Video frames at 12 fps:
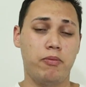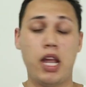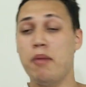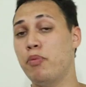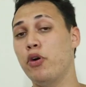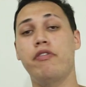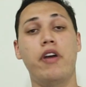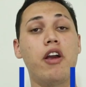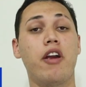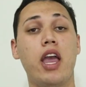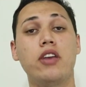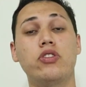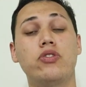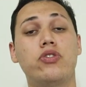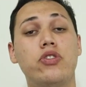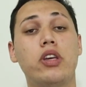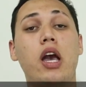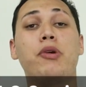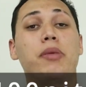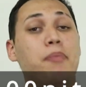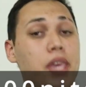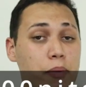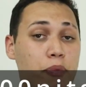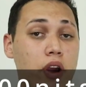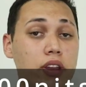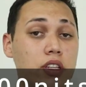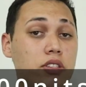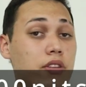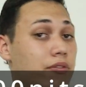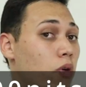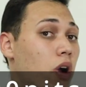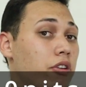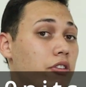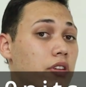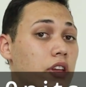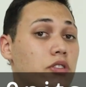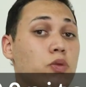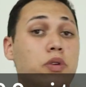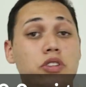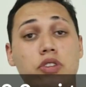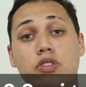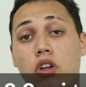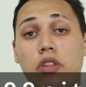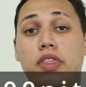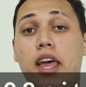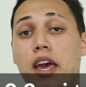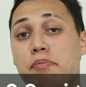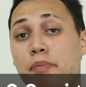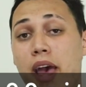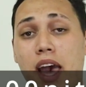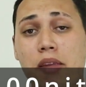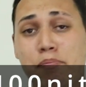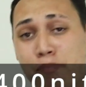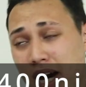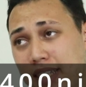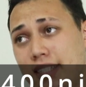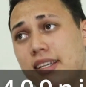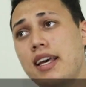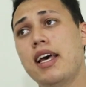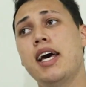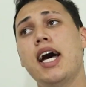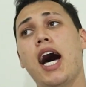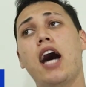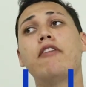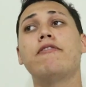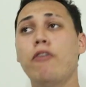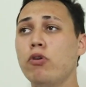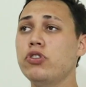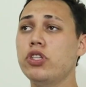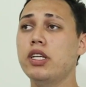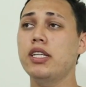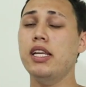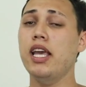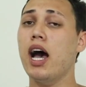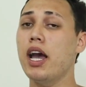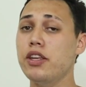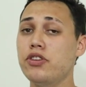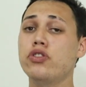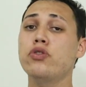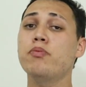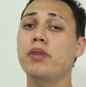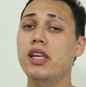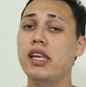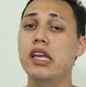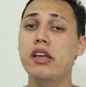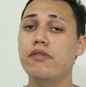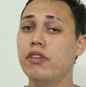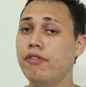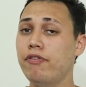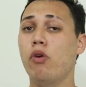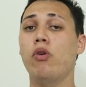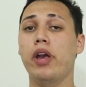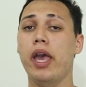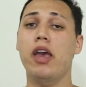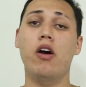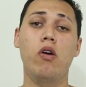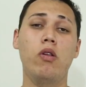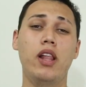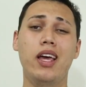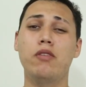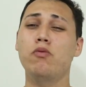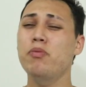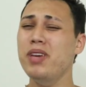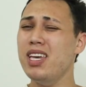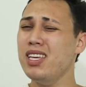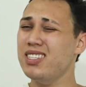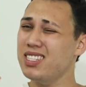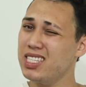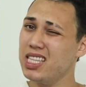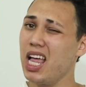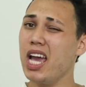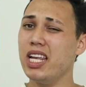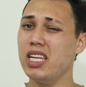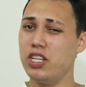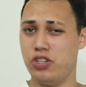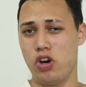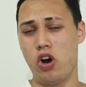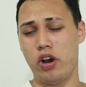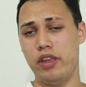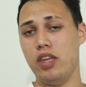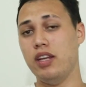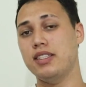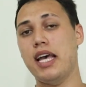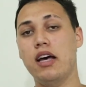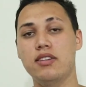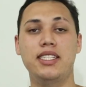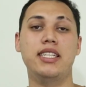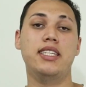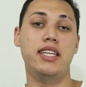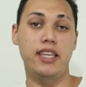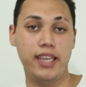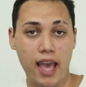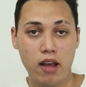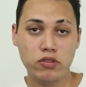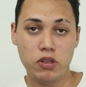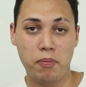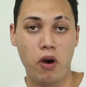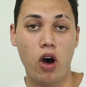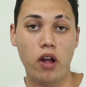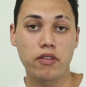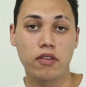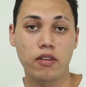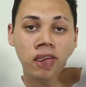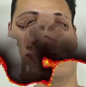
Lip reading: Now both variations do come with a peak brightness of 400 nits, which is not that bad, but unfortunately, I do believe the 4K OLED will be slightly darker than its LCD counterpart.